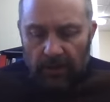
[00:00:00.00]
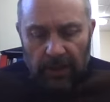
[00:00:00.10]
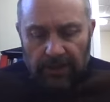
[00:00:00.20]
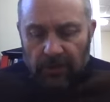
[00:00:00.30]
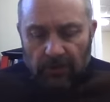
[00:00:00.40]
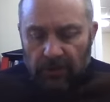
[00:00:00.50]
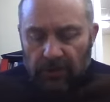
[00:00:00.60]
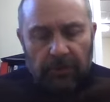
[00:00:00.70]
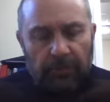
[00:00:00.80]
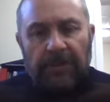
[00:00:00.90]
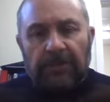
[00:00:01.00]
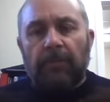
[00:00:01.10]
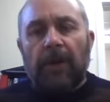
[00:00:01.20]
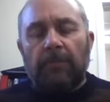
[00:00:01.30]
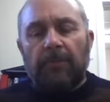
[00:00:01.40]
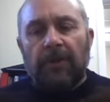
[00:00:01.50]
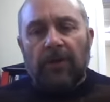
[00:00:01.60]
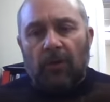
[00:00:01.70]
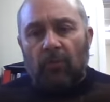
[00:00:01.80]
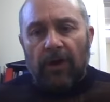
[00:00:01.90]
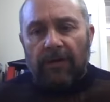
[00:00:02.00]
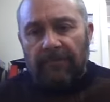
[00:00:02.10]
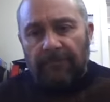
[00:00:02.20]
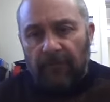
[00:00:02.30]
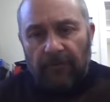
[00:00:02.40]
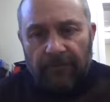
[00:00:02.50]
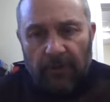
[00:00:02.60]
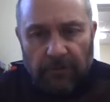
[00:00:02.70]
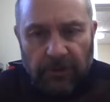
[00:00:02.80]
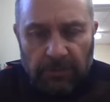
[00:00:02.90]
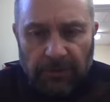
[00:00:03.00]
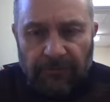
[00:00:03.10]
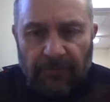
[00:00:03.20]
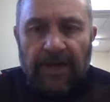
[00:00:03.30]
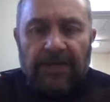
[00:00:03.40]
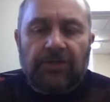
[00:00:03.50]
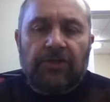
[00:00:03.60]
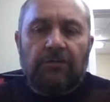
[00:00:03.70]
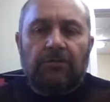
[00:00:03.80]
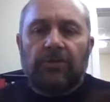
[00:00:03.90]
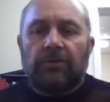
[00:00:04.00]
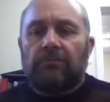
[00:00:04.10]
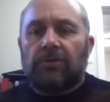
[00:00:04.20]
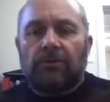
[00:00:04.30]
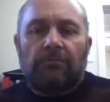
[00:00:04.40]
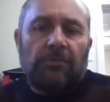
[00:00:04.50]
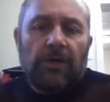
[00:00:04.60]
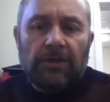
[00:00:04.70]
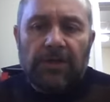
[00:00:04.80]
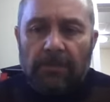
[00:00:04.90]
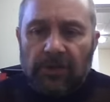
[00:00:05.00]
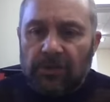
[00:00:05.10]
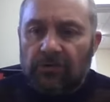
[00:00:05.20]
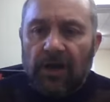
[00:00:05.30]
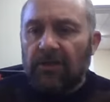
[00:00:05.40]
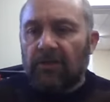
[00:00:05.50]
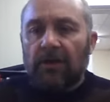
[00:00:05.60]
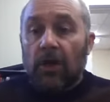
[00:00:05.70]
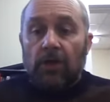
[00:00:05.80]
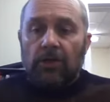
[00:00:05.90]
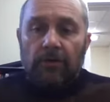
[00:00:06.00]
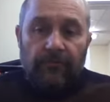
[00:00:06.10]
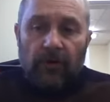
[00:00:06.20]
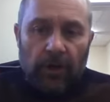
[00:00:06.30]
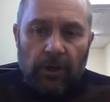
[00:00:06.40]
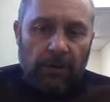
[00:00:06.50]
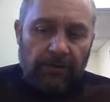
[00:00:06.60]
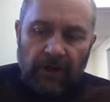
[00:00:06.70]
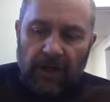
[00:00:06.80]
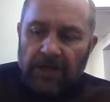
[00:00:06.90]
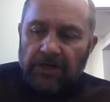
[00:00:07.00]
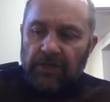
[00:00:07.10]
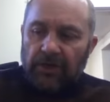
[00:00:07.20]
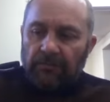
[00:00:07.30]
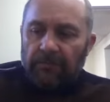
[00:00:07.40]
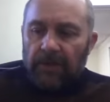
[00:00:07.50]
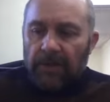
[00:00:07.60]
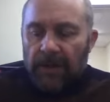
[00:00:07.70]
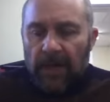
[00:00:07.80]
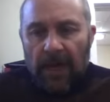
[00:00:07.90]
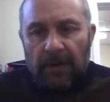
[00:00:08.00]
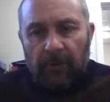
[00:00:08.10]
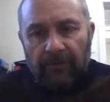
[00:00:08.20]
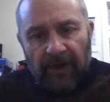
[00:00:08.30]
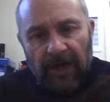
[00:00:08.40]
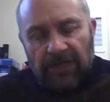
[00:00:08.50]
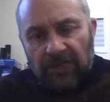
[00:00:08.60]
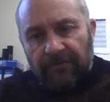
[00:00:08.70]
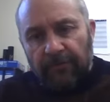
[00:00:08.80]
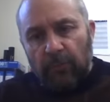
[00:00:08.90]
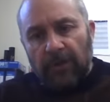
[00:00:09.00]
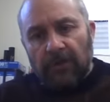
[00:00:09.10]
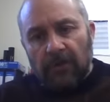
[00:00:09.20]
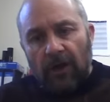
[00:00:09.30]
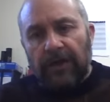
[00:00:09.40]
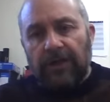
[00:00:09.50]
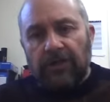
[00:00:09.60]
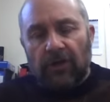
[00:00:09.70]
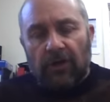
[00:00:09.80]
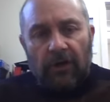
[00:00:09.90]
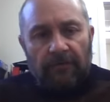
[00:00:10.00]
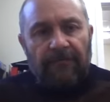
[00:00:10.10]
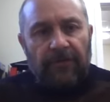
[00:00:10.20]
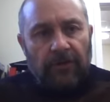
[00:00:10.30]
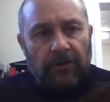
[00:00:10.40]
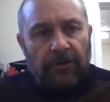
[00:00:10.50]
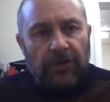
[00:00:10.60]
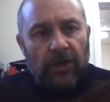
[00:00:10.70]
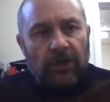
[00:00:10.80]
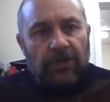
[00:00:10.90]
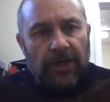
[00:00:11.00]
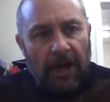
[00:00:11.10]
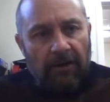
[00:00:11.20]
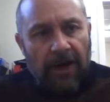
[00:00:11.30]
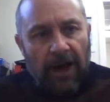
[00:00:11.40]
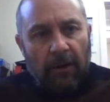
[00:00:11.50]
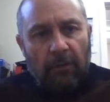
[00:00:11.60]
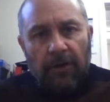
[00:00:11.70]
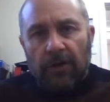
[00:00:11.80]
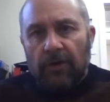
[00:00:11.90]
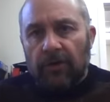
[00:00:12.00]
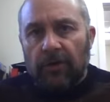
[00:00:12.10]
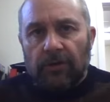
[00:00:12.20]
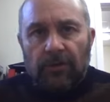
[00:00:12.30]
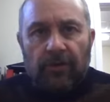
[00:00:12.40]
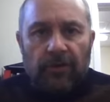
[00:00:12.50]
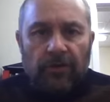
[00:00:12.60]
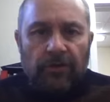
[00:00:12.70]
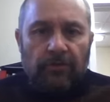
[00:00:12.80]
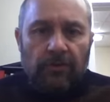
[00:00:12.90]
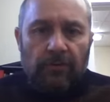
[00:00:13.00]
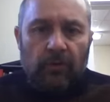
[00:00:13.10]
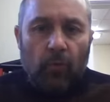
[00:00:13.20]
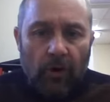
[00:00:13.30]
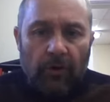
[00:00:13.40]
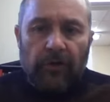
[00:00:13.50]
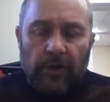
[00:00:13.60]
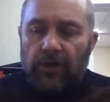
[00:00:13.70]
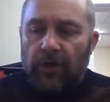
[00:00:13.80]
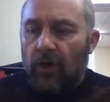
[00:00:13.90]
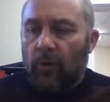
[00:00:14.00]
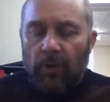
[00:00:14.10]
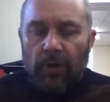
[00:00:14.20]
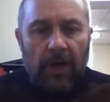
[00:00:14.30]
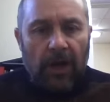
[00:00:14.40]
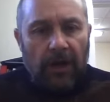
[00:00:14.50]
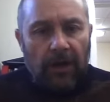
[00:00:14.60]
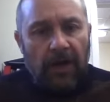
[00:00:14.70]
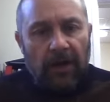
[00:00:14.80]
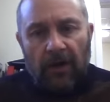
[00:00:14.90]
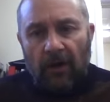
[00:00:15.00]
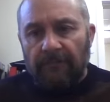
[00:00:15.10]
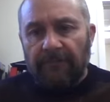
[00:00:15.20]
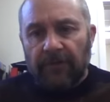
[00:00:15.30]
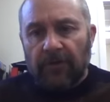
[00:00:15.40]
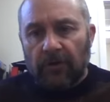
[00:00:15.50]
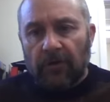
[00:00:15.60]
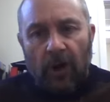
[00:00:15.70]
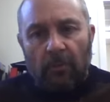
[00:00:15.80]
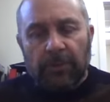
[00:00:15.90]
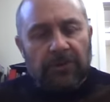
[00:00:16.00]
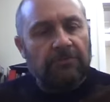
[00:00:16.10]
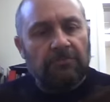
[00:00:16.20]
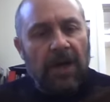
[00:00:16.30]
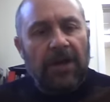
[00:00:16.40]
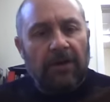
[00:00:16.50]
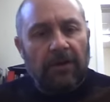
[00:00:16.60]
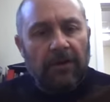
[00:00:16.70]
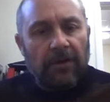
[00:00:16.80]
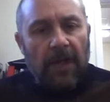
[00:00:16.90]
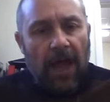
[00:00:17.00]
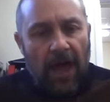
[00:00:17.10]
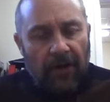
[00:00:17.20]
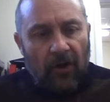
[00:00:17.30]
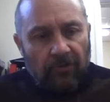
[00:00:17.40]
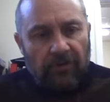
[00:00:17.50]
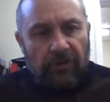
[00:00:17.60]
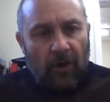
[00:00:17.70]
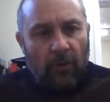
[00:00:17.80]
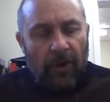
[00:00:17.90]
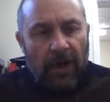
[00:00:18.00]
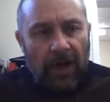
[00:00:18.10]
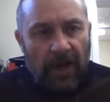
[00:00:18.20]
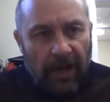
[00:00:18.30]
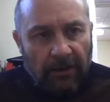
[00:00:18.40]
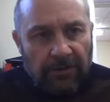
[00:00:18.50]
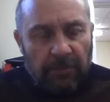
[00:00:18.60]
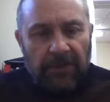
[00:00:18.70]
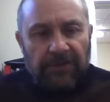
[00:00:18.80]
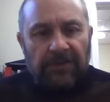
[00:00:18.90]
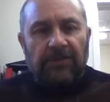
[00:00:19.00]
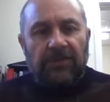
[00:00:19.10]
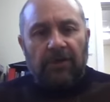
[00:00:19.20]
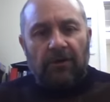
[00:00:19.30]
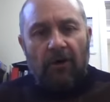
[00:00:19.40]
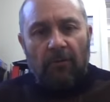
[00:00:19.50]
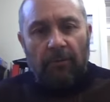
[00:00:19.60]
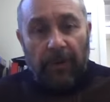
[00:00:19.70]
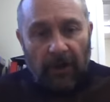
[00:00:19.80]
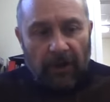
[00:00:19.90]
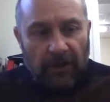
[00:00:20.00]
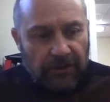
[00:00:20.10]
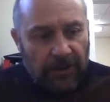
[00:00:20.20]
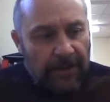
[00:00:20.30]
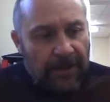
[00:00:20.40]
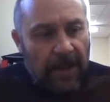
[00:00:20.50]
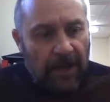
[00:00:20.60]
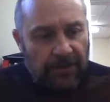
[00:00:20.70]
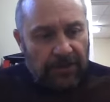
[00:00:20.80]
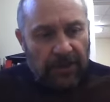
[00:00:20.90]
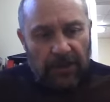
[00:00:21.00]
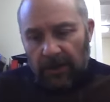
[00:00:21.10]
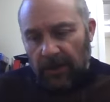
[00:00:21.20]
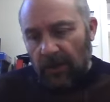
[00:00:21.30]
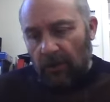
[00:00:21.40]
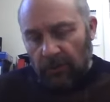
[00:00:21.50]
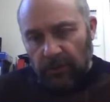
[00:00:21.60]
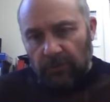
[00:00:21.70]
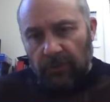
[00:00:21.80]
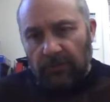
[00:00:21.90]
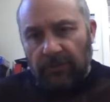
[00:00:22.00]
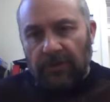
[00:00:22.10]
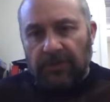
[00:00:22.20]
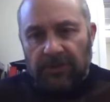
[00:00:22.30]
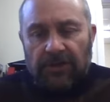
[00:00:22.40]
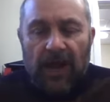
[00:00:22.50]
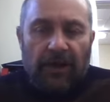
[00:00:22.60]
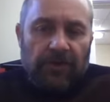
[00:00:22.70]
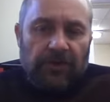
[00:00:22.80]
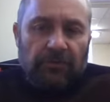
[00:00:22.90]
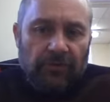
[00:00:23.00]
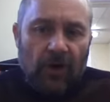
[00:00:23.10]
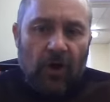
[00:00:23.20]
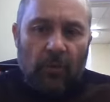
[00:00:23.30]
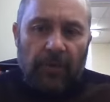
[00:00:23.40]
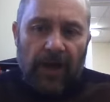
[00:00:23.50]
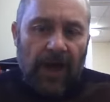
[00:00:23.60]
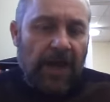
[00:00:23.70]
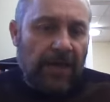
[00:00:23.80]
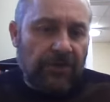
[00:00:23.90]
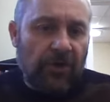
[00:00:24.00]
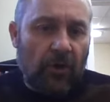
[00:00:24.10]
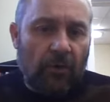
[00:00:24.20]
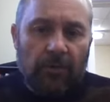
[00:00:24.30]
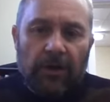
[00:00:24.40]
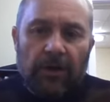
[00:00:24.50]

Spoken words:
it's not just a piece of paper that you can wave in front of a customer's face to demonstrate that you've got a qualification. It provides you with knowledge and confidence to carry out the work that you do in a confident, competent manner. And also it allows the business to grow, because as you know, as you will understand, as you'll know, with ISO